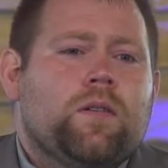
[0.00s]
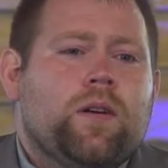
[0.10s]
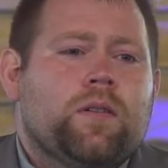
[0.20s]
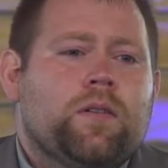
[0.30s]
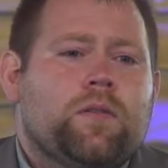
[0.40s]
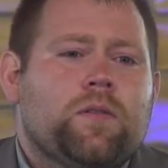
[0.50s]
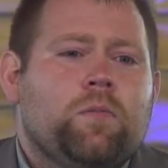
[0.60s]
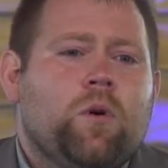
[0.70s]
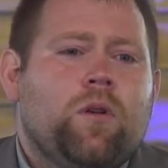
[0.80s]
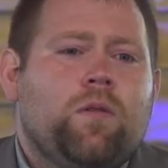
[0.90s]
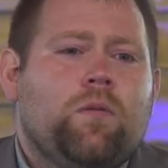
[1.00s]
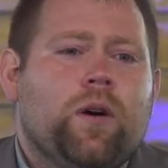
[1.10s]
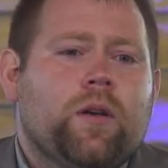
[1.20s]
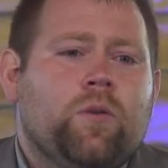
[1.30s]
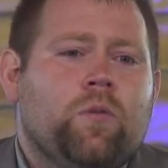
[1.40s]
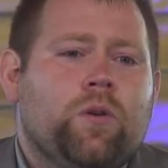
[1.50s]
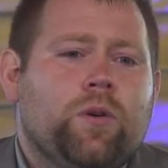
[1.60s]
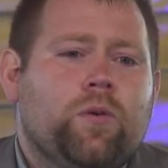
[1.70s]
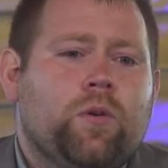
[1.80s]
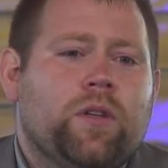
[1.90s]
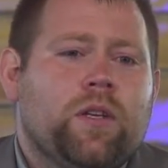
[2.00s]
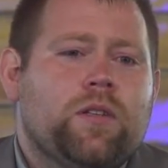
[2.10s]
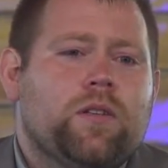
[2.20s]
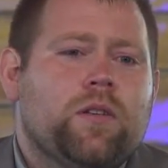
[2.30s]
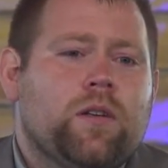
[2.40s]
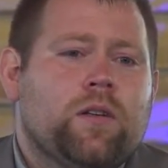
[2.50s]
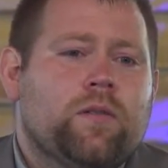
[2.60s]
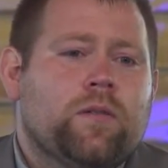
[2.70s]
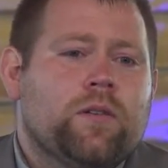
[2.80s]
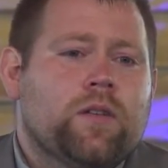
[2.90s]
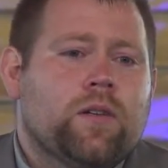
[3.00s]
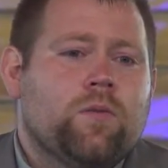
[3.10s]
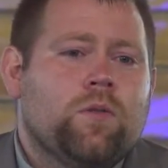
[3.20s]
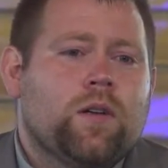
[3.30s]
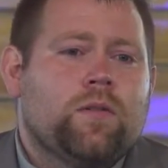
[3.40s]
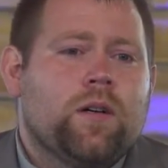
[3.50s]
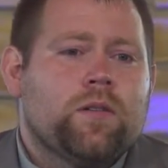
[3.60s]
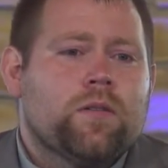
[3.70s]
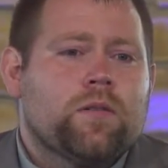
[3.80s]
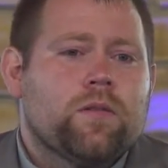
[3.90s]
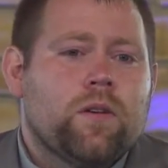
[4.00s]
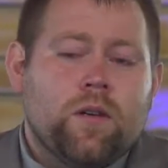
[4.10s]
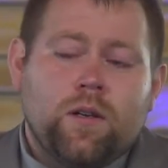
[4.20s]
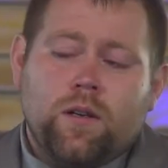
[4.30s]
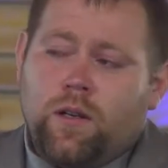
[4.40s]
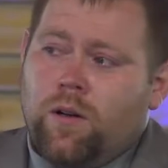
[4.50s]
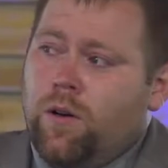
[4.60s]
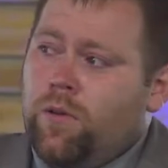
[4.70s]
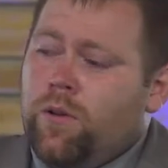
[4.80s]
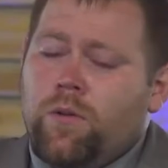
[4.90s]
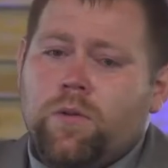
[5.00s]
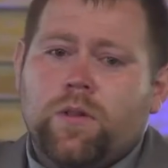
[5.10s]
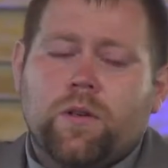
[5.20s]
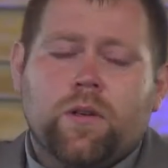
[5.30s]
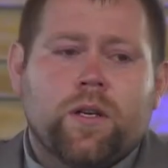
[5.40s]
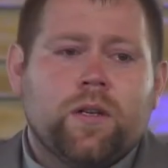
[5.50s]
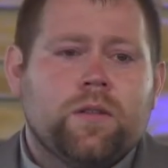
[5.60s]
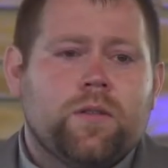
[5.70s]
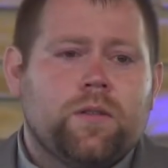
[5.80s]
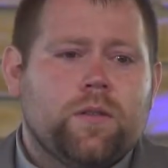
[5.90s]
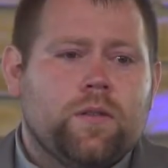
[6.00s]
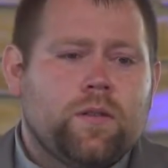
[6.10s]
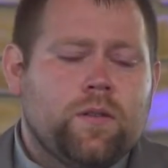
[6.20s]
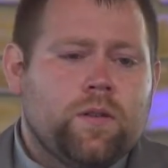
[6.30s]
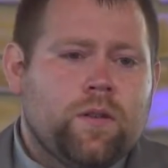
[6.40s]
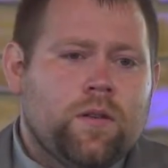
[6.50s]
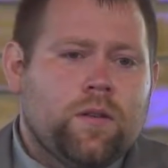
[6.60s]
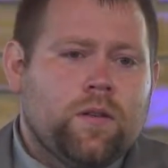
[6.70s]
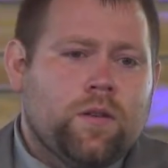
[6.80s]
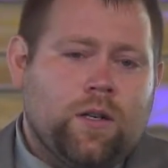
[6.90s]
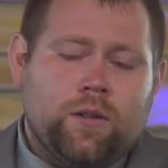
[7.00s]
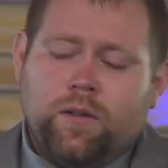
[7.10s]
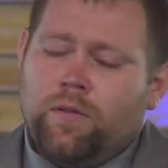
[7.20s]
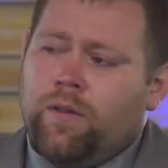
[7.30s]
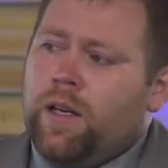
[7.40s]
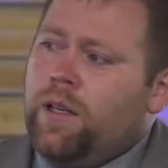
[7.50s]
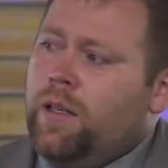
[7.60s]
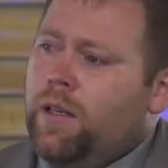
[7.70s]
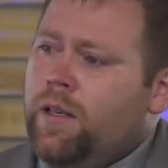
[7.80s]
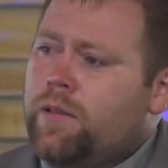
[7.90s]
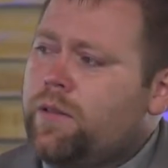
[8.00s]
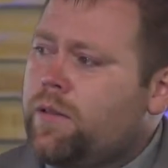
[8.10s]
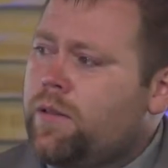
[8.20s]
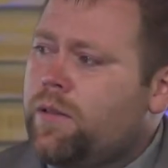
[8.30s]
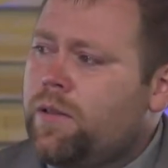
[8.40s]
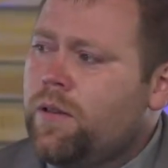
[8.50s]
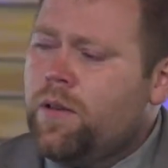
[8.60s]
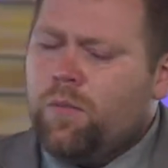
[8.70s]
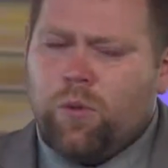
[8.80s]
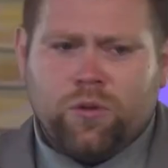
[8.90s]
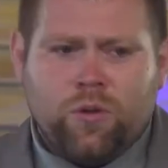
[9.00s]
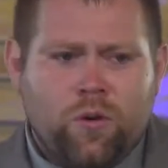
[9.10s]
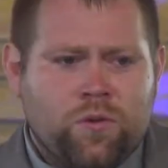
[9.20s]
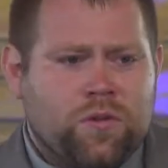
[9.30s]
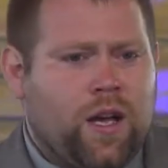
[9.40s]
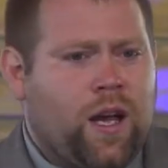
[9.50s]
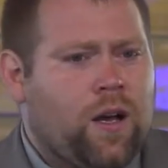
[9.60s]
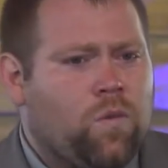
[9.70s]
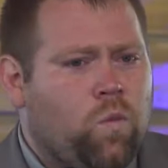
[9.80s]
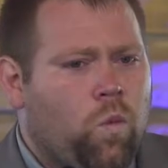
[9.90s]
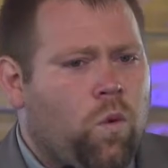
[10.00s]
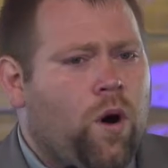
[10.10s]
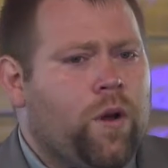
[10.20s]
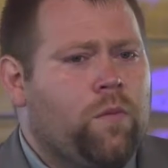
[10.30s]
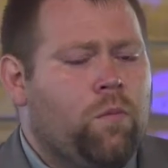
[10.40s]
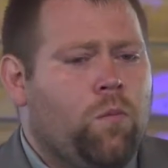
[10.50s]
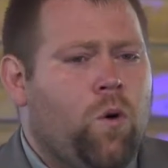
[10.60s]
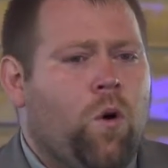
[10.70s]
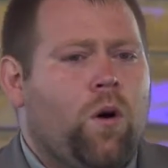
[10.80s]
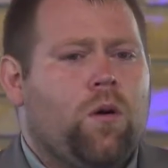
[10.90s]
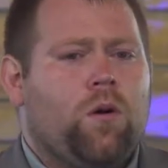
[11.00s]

as a symbol of what he will do with each and every single one of us and all those that are his. Not the invited guest, but those that want more.